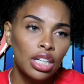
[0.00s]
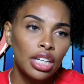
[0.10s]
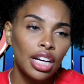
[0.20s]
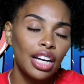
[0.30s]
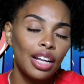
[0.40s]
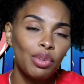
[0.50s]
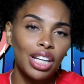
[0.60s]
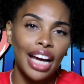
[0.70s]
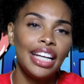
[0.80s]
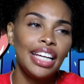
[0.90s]
of like when the
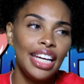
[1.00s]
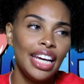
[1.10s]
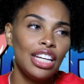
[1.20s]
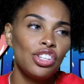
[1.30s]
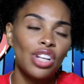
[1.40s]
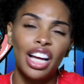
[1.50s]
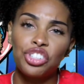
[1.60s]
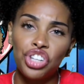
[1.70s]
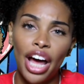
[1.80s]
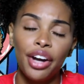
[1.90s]
lightning hit and you saw like a
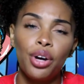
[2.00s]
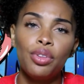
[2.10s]
shadow.